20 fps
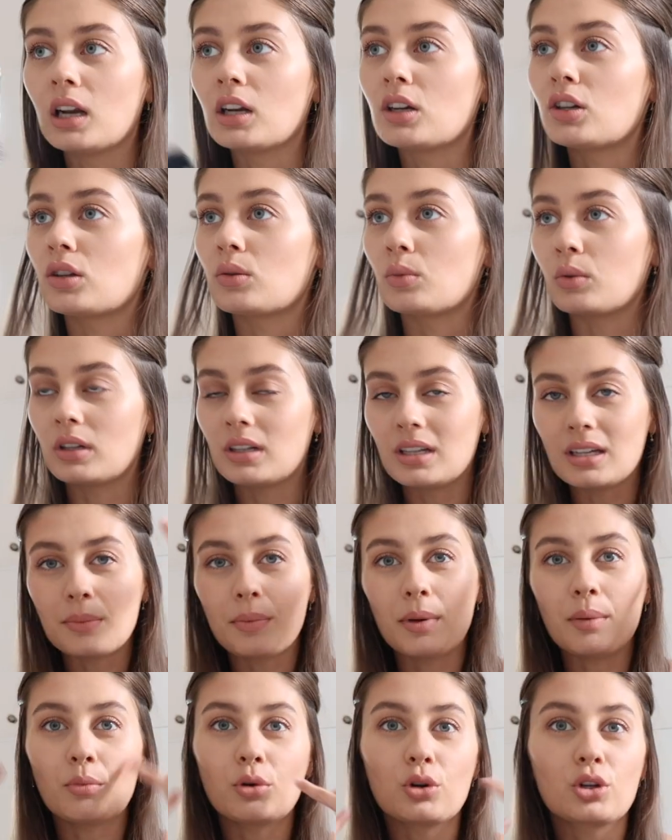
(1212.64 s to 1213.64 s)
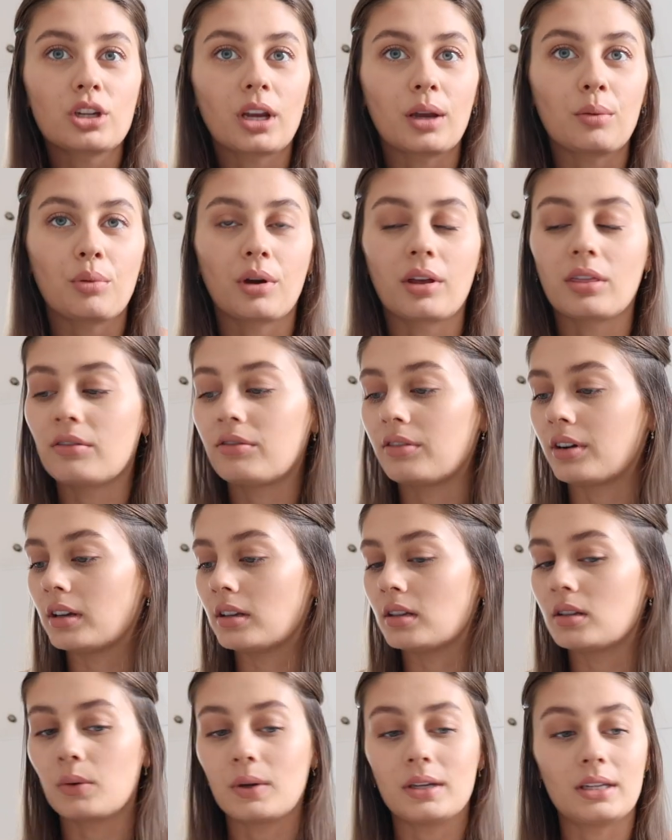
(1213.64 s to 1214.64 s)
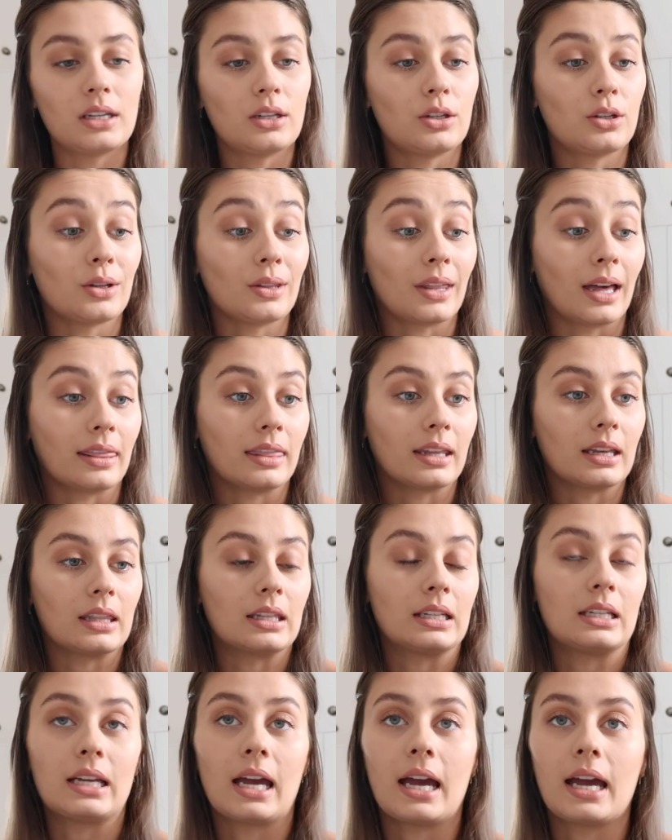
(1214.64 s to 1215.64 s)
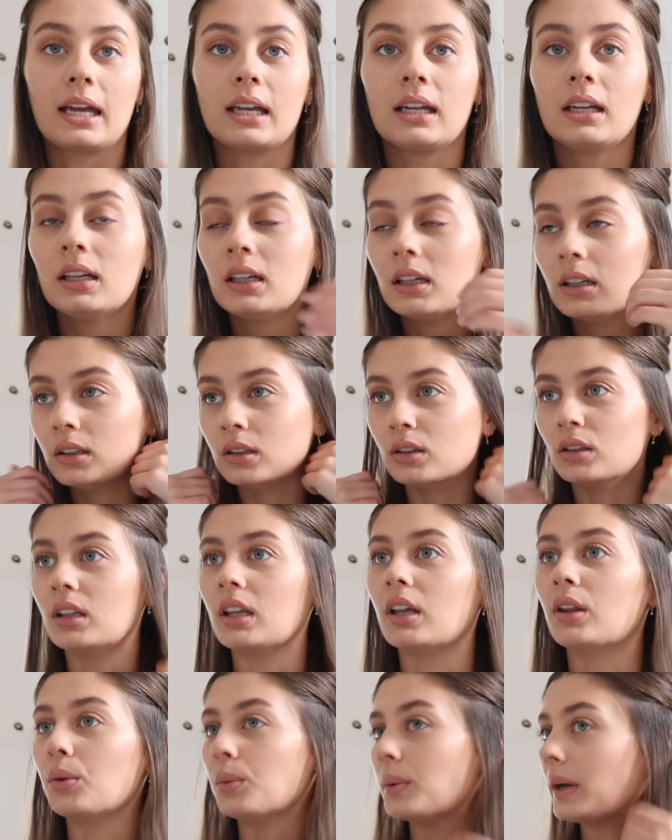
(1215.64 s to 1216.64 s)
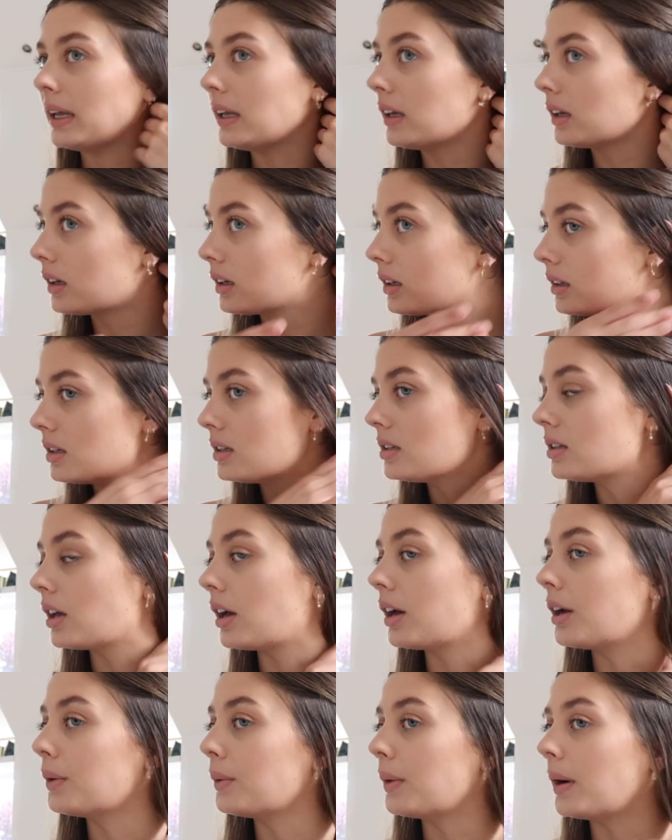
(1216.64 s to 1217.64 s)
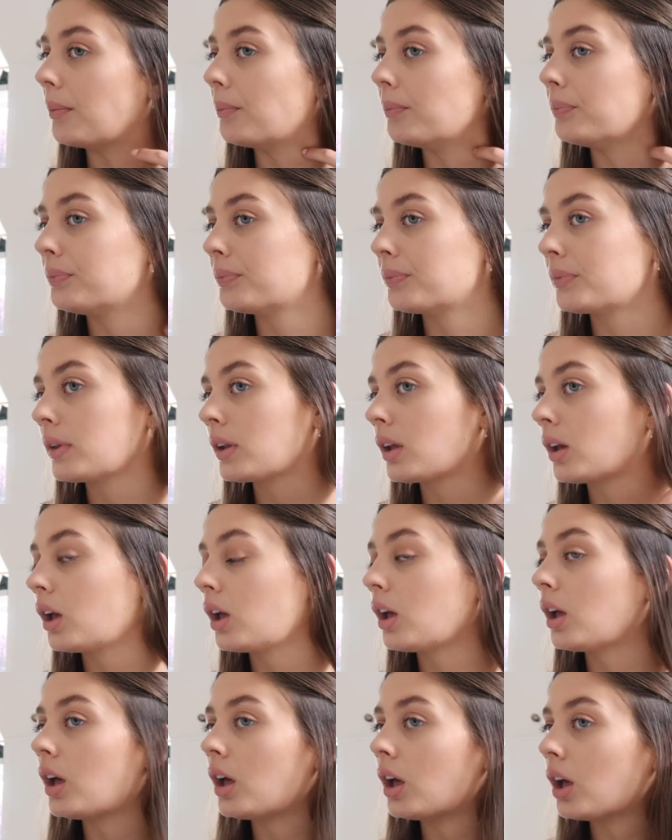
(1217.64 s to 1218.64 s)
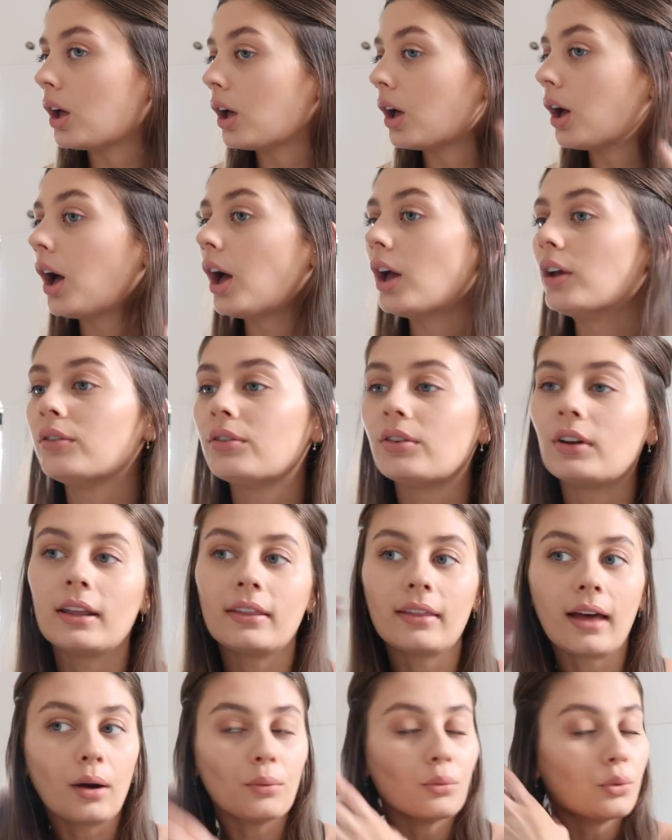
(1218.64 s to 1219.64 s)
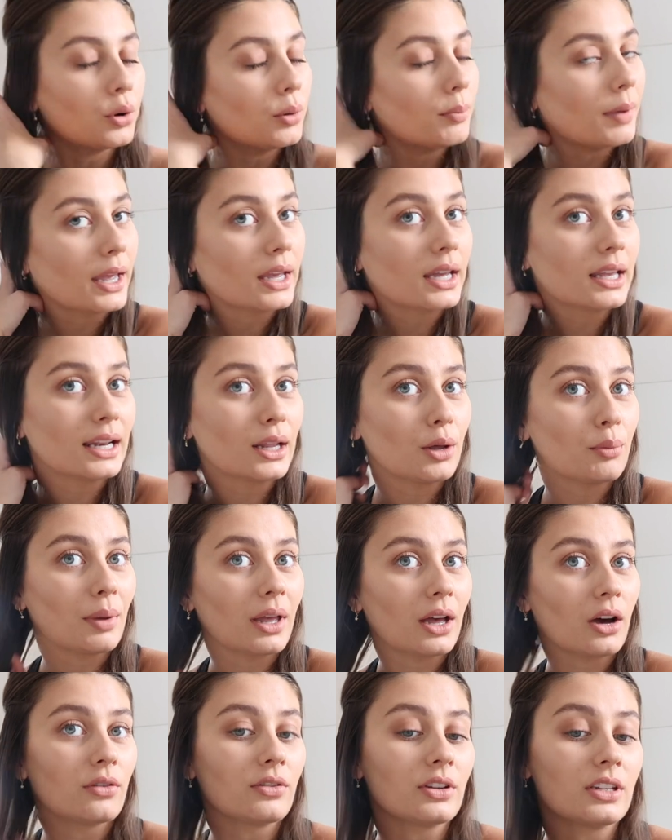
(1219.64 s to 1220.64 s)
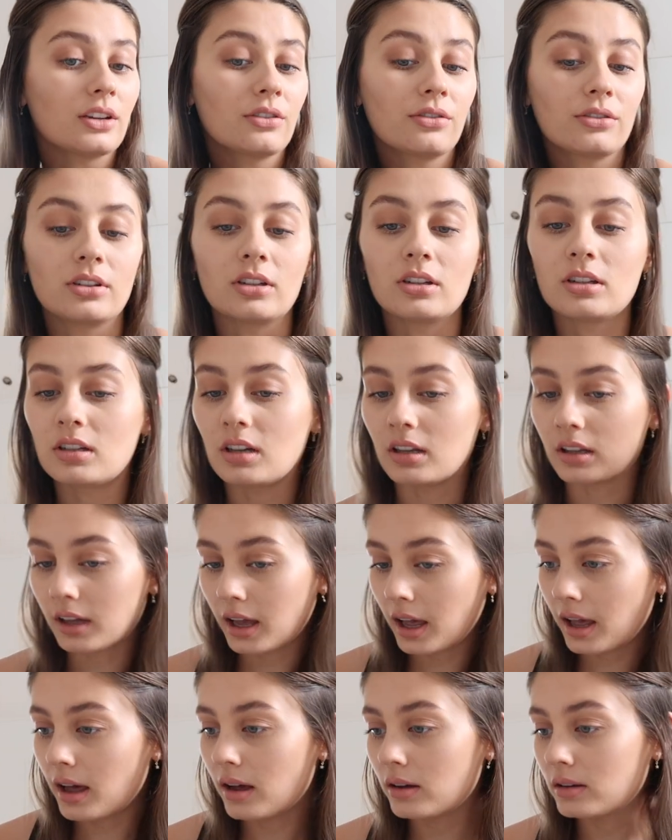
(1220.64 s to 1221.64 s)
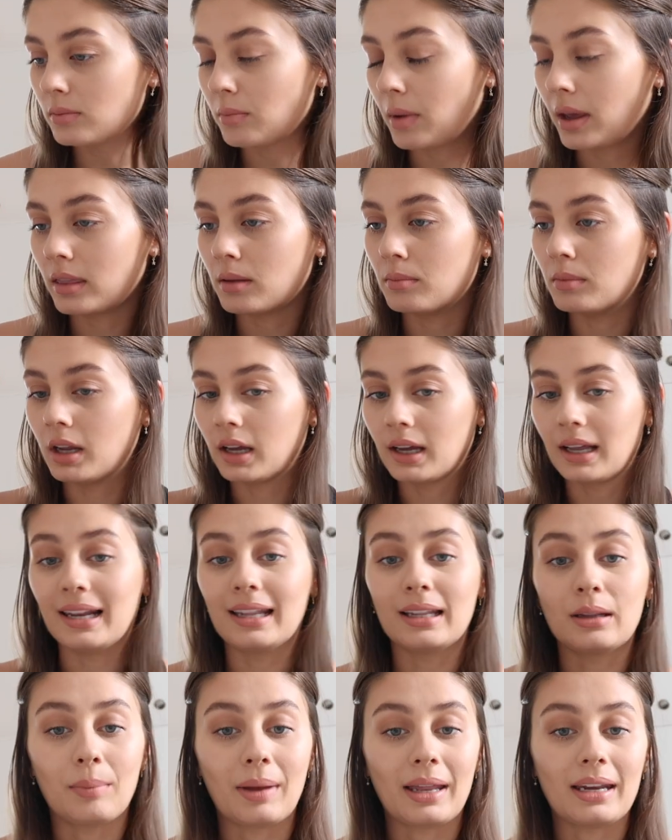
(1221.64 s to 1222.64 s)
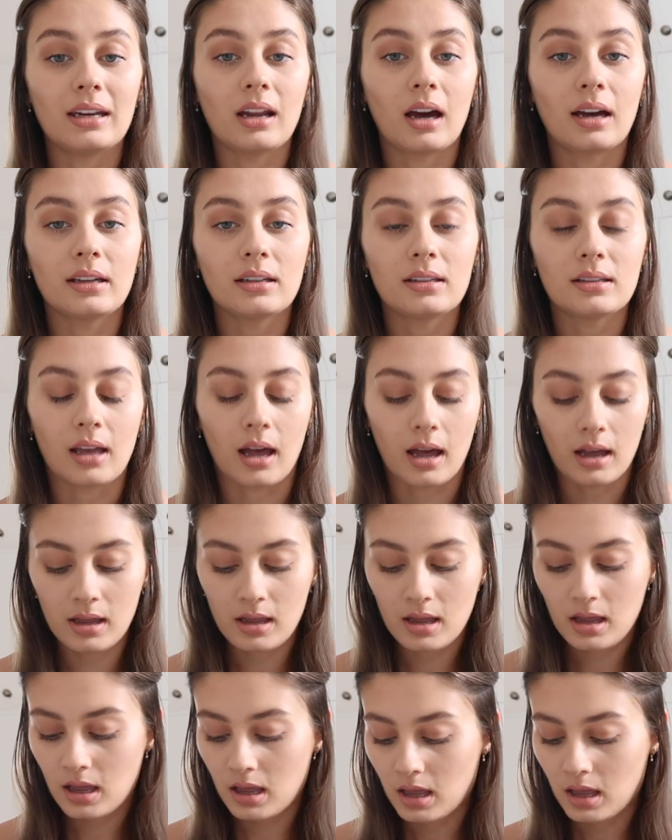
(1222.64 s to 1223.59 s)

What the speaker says: and I just wanted a bit more shape around the front. So I did do that the other week. So hopefully that will make a little bit of a difference to the curls, make them look a little bit nicer.